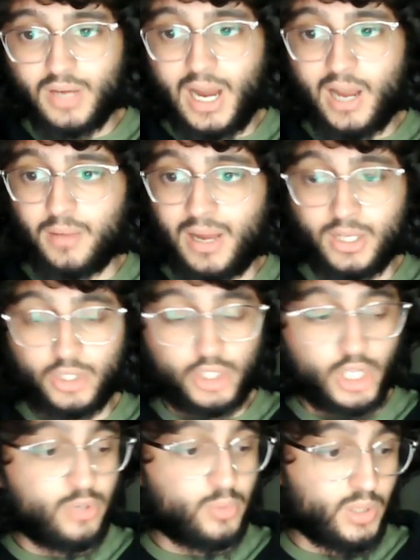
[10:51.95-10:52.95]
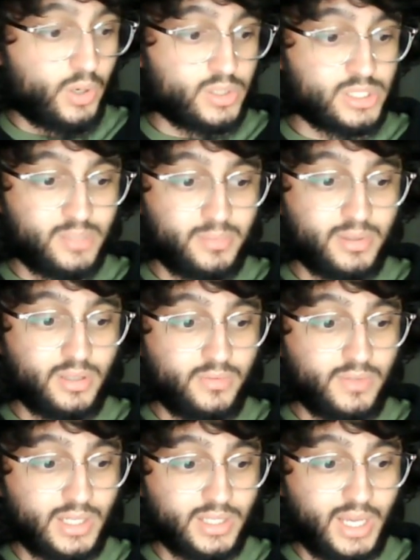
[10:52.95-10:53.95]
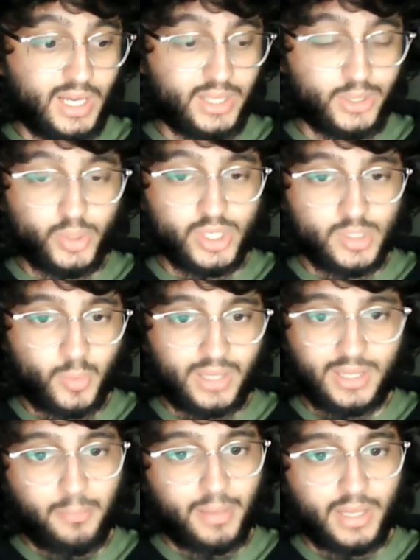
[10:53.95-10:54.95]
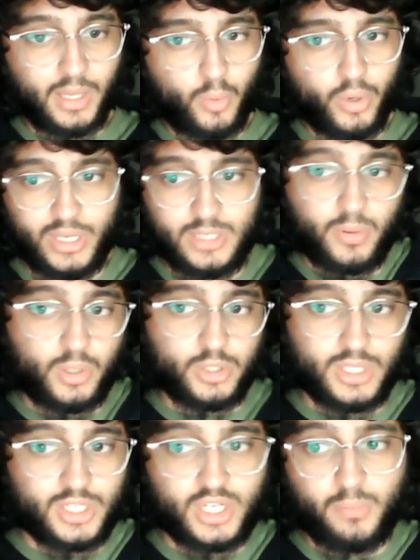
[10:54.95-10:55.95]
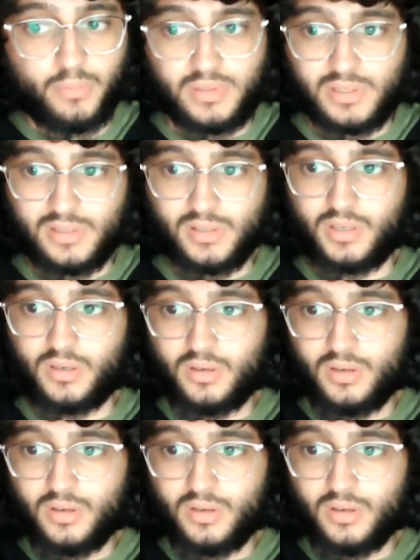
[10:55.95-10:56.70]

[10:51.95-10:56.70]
I genuinely, honestly believe, yeah, that the reason why Dembele won it is because of the Champions League.